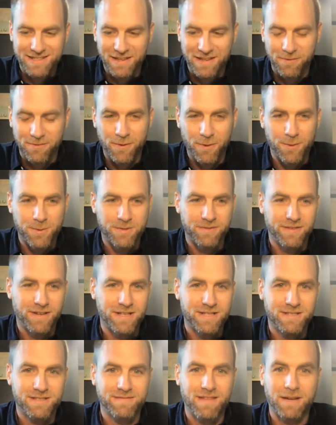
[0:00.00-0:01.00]
that for those of
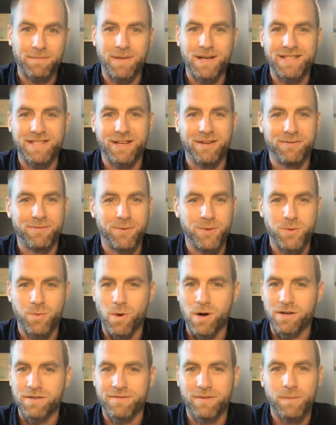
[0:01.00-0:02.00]
us like myself who's
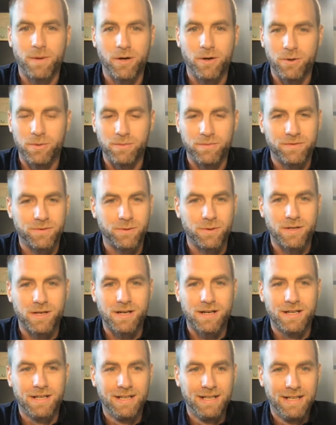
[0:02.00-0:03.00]
worked from home
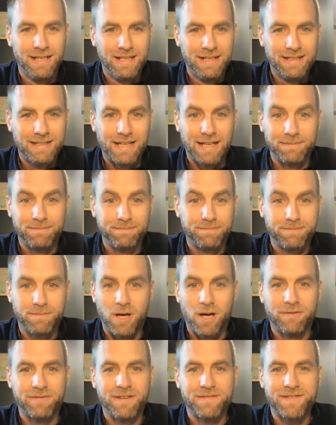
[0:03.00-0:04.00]
for
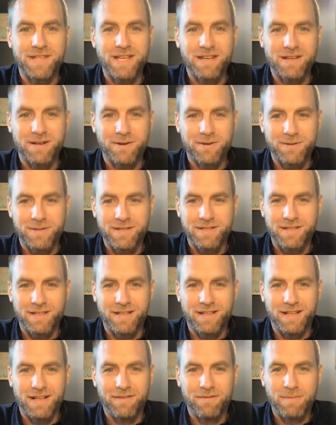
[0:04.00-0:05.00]
all 15 years
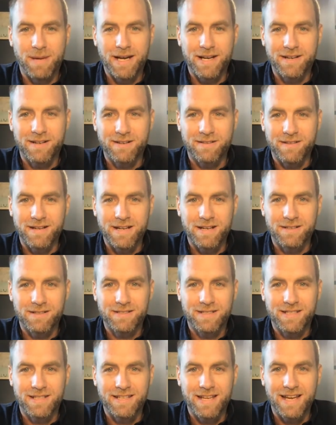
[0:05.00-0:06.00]
of my career
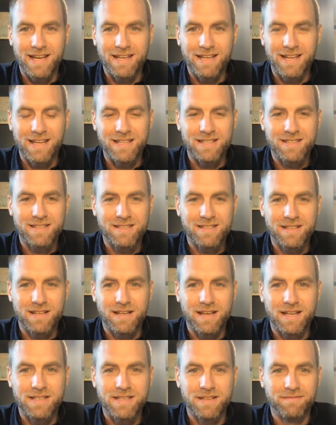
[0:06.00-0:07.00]
to date, it's
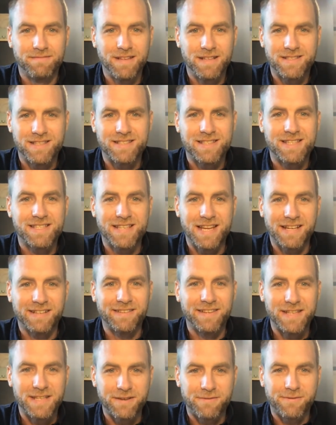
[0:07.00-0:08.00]
a
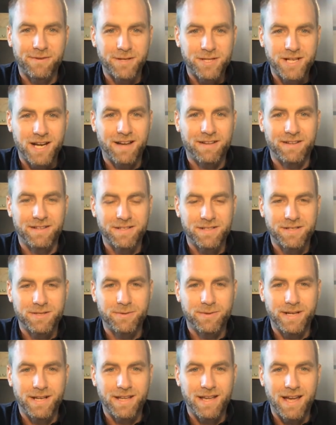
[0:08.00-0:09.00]
distinctly different challenge
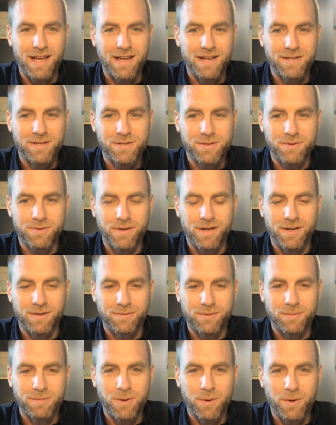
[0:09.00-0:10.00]
to engage
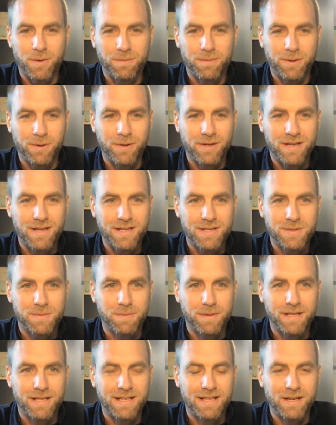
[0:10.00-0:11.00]
remote employees.
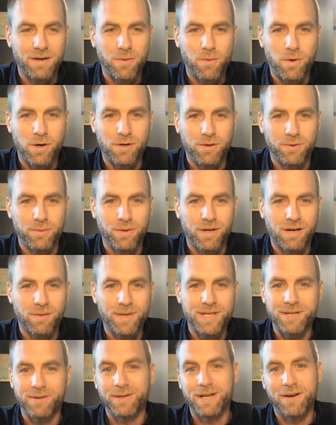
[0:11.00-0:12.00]
But in a world where
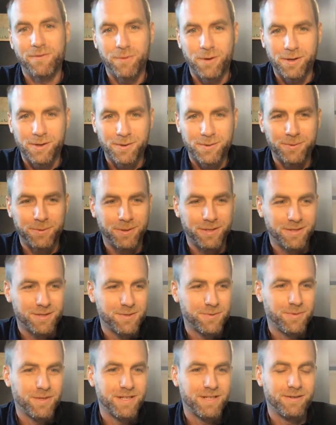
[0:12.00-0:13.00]
we don't have water
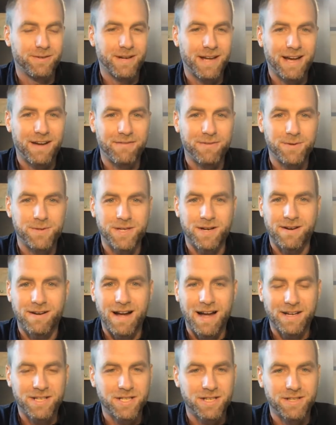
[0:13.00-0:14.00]
coolers, we don't have those
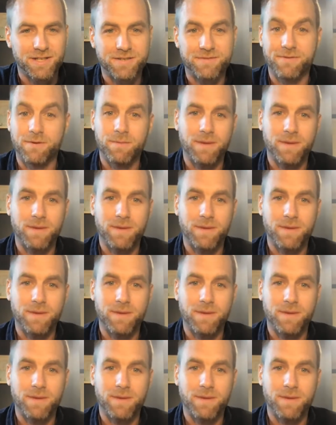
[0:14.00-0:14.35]
interactions. For